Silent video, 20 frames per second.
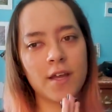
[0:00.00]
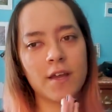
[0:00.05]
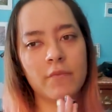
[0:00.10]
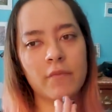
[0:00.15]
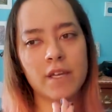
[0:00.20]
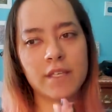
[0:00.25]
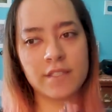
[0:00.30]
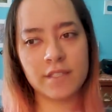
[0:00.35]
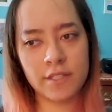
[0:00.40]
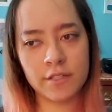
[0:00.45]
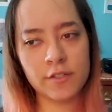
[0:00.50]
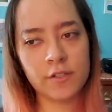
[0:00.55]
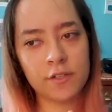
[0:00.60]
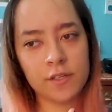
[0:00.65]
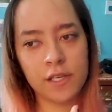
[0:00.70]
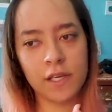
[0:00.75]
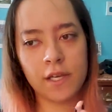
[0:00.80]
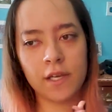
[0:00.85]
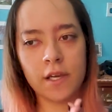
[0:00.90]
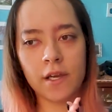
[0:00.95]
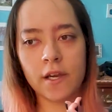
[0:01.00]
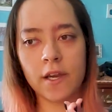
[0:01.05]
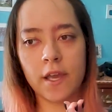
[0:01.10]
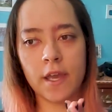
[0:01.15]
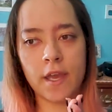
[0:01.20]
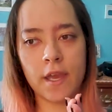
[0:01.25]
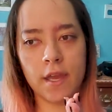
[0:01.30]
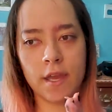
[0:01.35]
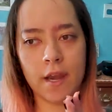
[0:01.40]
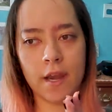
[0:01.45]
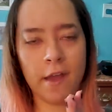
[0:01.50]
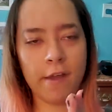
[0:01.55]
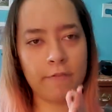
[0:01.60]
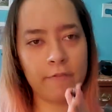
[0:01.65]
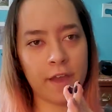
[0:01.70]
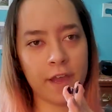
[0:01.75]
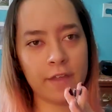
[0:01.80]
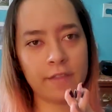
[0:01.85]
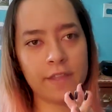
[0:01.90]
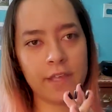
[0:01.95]
my senior year, and I've
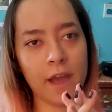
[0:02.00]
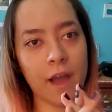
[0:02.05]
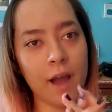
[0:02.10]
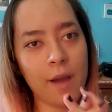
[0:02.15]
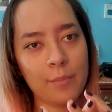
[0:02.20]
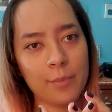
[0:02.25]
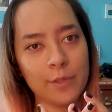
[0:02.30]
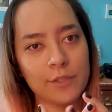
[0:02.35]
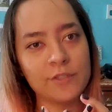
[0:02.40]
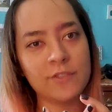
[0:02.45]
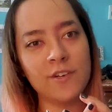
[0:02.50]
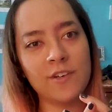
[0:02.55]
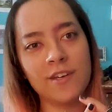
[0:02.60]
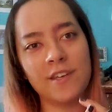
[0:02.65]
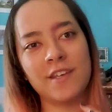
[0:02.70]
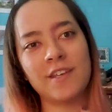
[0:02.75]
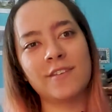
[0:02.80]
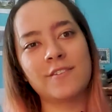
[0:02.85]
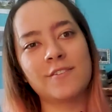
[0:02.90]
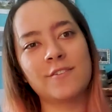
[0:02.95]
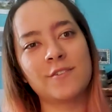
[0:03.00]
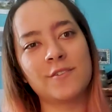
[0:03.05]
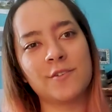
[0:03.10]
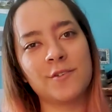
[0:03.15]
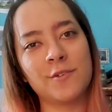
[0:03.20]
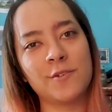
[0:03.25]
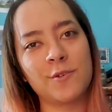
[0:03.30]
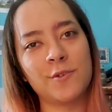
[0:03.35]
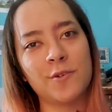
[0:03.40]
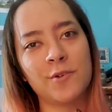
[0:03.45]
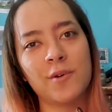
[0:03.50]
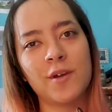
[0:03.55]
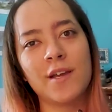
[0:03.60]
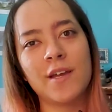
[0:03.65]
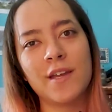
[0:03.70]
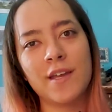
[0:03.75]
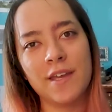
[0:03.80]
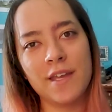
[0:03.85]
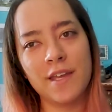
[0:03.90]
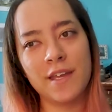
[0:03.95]
had the opportunity to
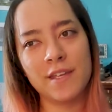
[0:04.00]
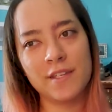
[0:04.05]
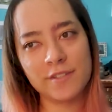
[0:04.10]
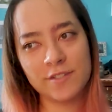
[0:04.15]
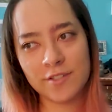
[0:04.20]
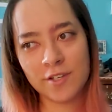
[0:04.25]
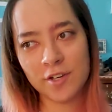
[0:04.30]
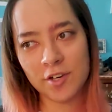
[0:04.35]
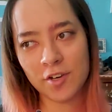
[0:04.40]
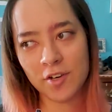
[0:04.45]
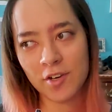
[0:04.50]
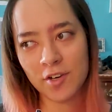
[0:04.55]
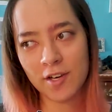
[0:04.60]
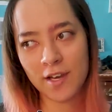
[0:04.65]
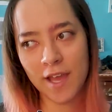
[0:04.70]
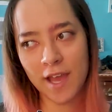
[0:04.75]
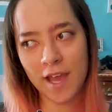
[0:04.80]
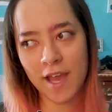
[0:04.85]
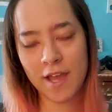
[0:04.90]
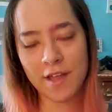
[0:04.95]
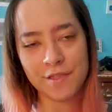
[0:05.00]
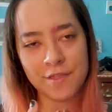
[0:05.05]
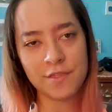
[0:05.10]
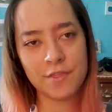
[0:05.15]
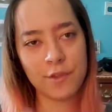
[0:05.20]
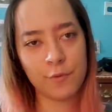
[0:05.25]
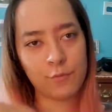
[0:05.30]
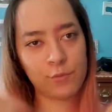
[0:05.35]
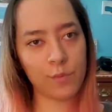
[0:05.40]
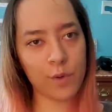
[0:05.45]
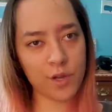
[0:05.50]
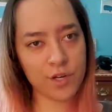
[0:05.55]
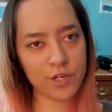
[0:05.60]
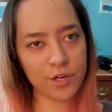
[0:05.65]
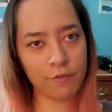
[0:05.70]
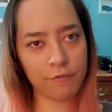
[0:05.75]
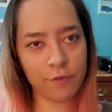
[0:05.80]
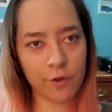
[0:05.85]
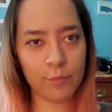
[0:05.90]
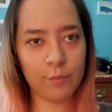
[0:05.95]
intern at the
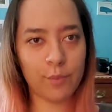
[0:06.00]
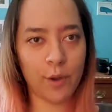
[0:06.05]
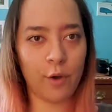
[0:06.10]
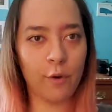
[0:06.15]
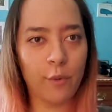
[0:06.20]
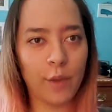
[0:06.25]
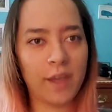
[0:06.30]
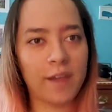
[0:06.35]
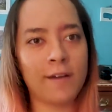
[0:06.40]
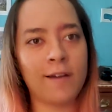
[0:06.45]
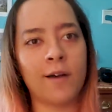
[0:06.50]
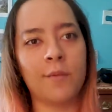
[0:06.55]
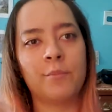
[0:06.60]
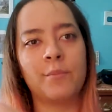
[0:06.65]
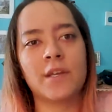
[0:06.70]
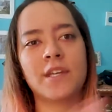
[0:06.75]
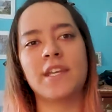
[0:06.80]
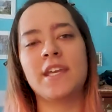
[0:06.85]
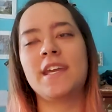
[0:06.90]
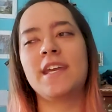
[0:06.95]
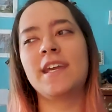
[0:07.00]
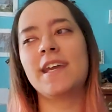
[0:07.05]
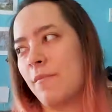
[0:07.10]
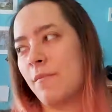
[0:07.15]
wonderful Boeing company.